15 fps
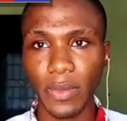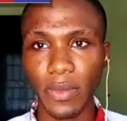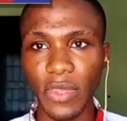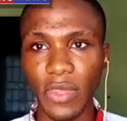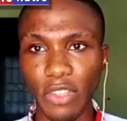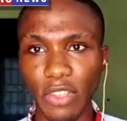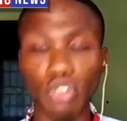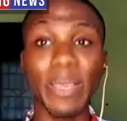They
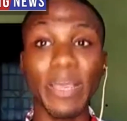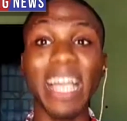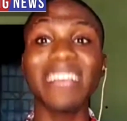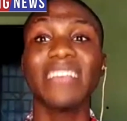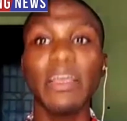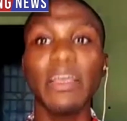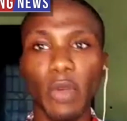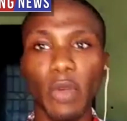should be ashamed
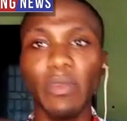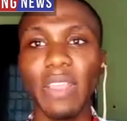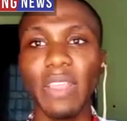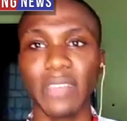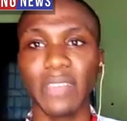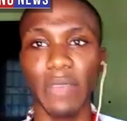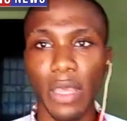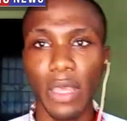of themselves.
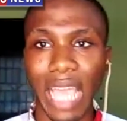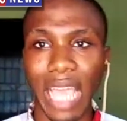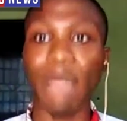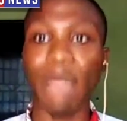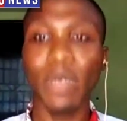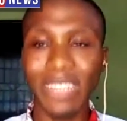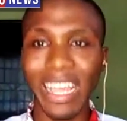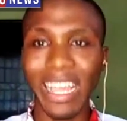I
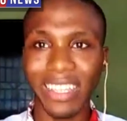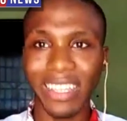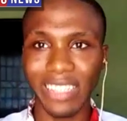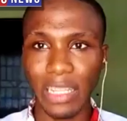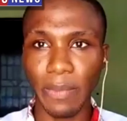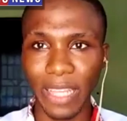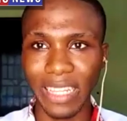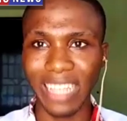wonder how they sleep
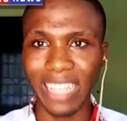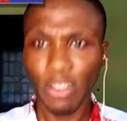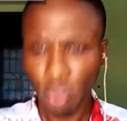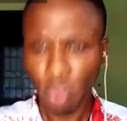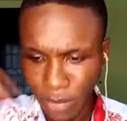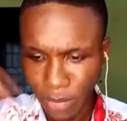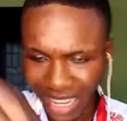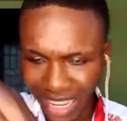at night. They should be
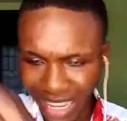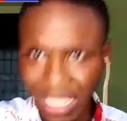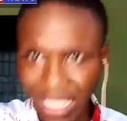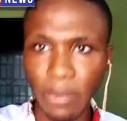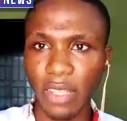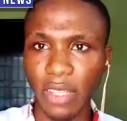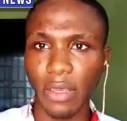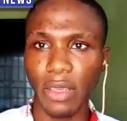ashamed
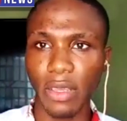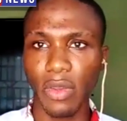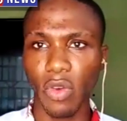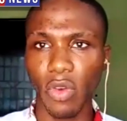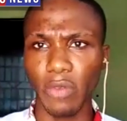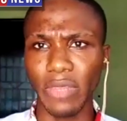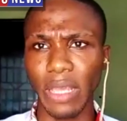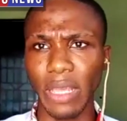of
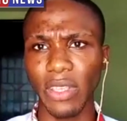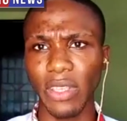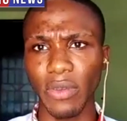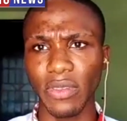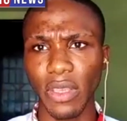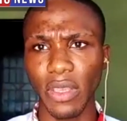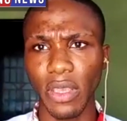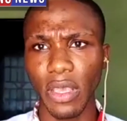
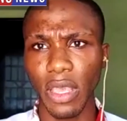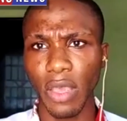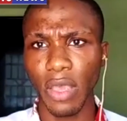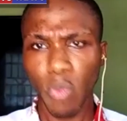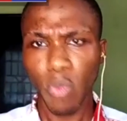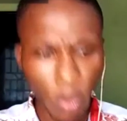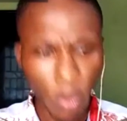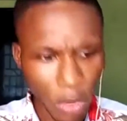themselves.
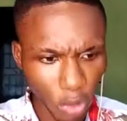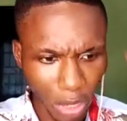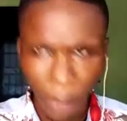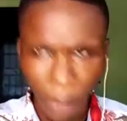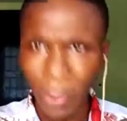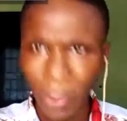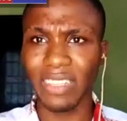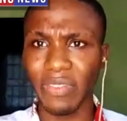when we talk about
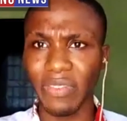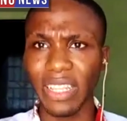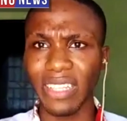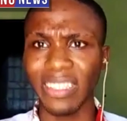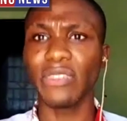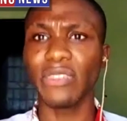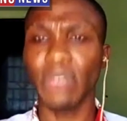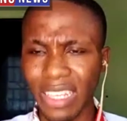civility,
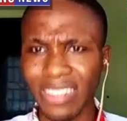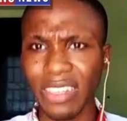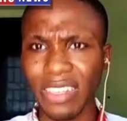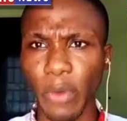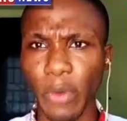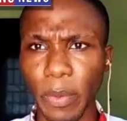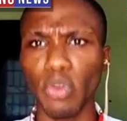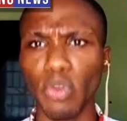it's easy for
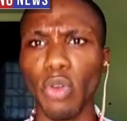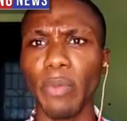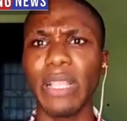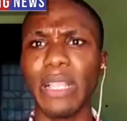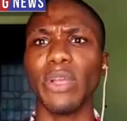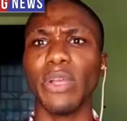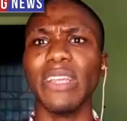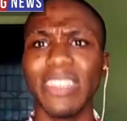people to blame
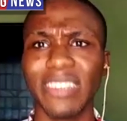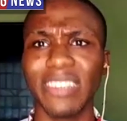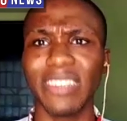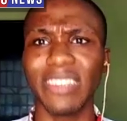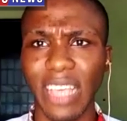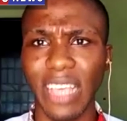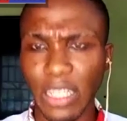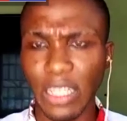politicians.
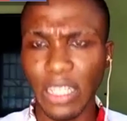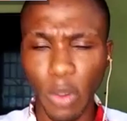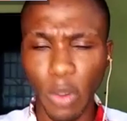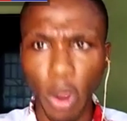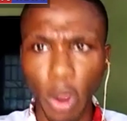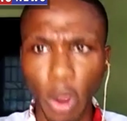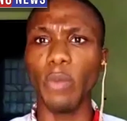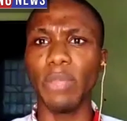They will
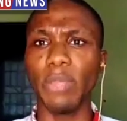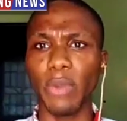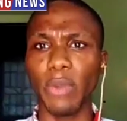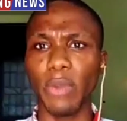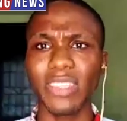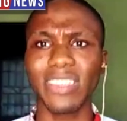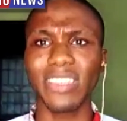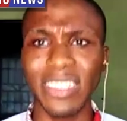blame
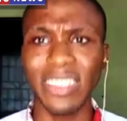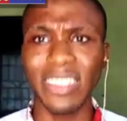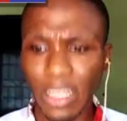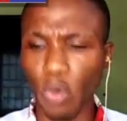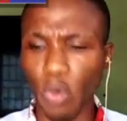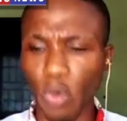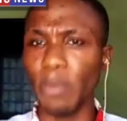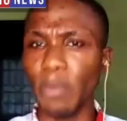politicians, they
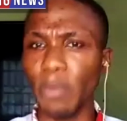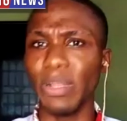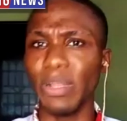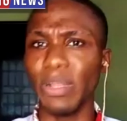will blame